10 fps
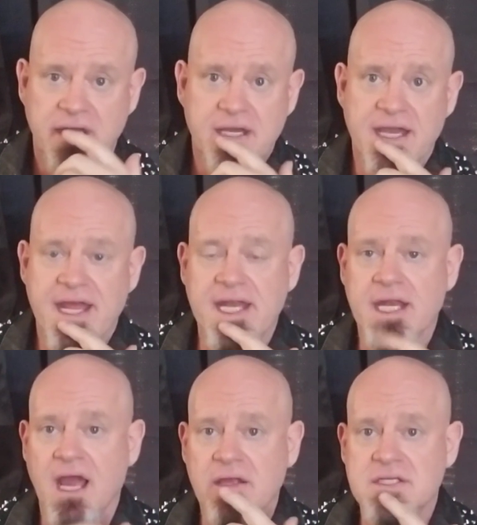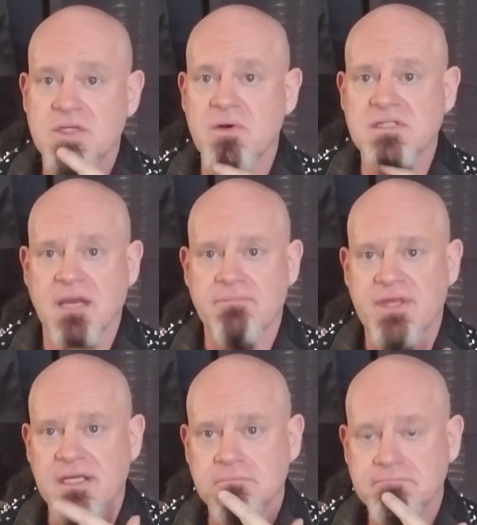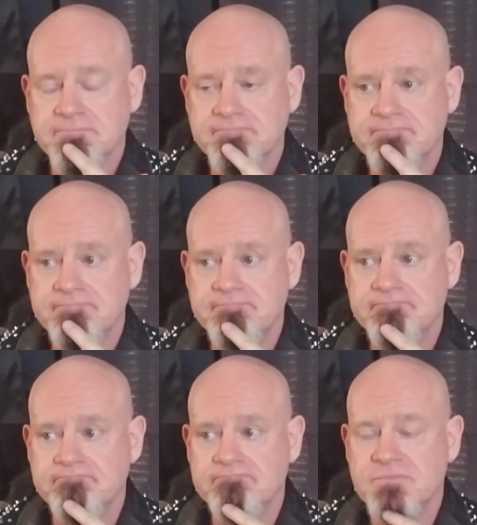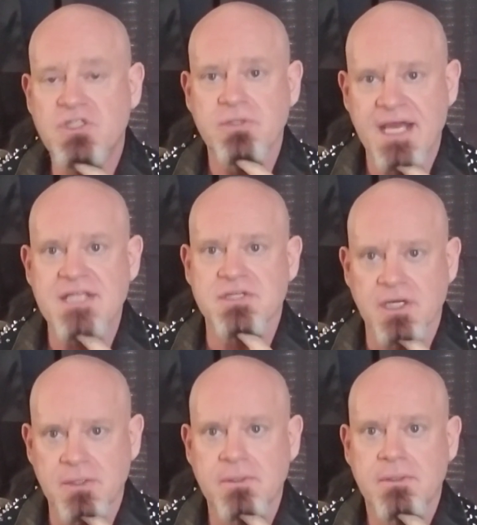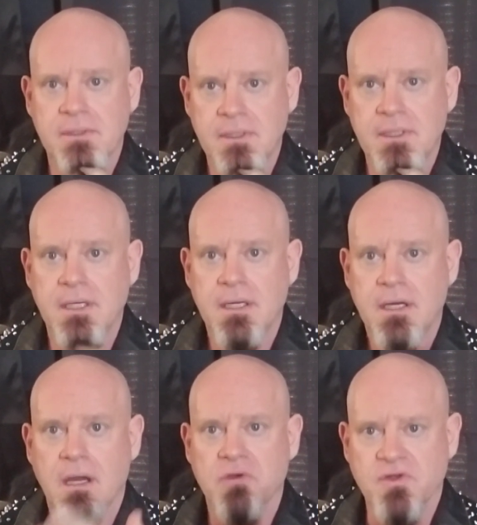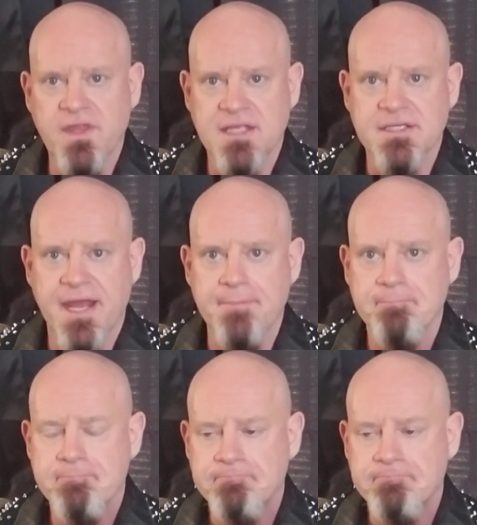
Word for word: And then I saw something two days ago, I was on the internet